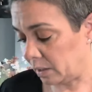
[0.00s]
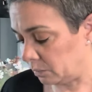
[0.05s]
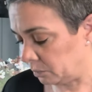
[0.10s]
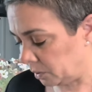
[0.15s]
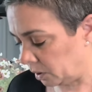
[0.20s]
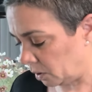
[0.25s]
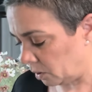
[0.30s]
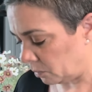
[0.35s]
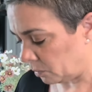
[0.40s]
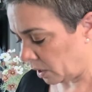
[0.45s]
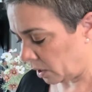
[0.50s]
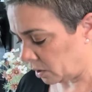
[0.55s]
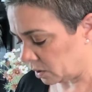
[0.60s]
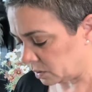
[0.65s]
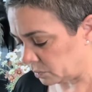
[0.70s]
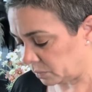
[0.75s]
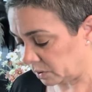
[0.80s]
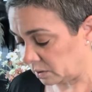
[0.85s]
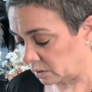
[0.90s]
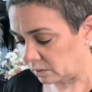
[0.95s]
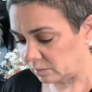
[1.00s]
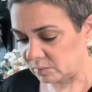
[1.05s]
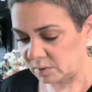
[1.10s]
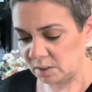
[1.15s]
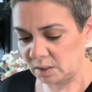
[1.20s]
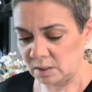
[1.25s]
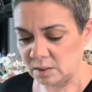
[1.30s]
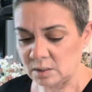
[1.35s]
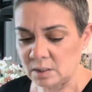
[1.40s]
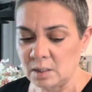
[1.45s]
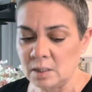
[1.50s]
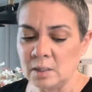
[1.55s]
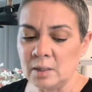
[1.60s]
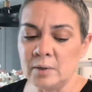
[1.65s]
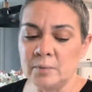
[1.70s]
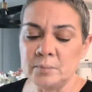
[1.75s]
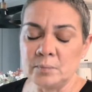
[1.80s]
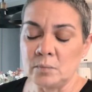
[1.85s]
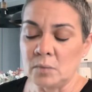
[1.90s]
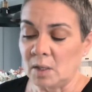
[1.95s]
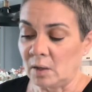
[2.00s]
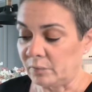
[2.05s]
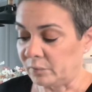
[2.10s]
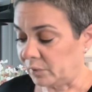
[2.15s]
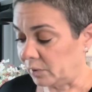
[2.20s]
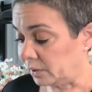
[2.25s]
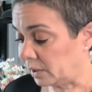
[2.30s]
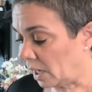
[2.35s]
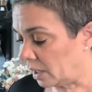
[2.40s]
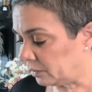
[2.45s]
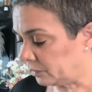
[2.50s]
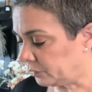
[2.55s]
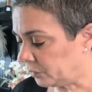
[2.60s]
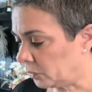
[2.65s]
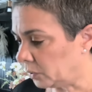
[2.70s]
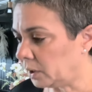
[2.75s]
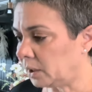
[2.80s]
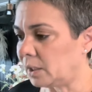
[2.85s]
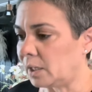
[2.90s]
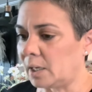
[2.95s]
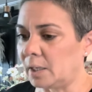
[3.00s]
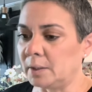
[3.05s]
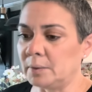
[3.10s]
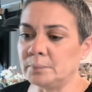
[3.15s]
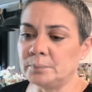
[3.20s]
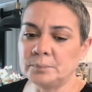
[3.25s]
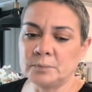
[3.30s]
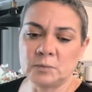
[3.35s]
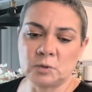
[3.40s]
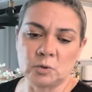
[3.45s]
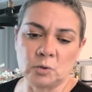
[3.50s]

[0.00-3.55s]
them there. My husband loves these for $1.49.